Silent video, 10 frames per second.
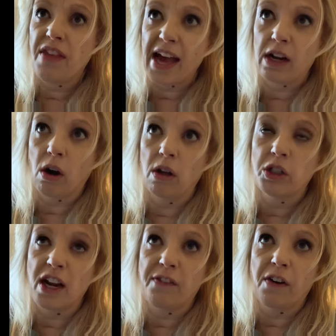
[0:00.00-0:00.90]
That girl,
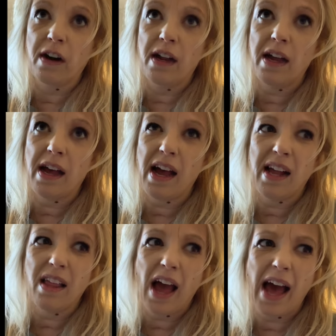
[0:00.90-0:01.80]
Jennifer
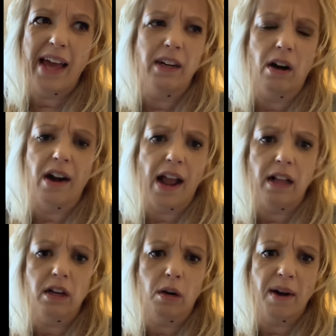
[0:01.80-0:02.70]
Hyder or
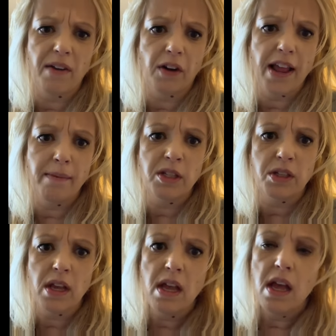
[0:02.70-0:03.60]
Helder or whatever her name is,
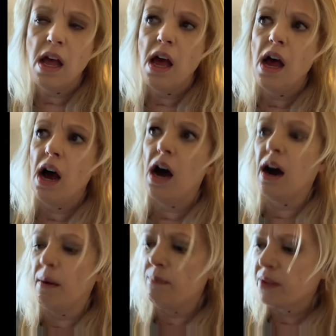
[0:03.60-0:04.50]

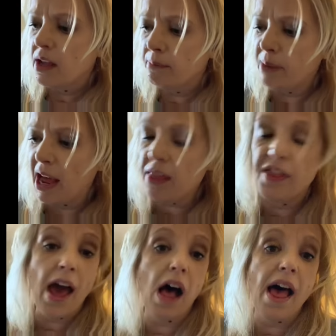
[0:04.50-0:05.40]
um, but
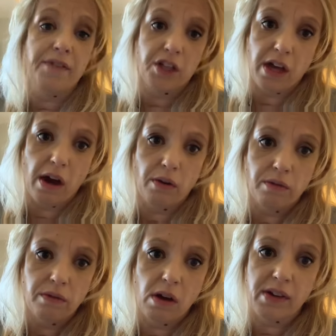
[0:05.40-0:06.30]
they'll have to go,
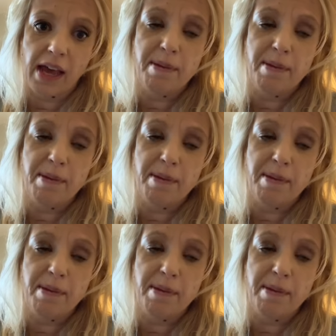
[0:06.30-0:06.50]
okay?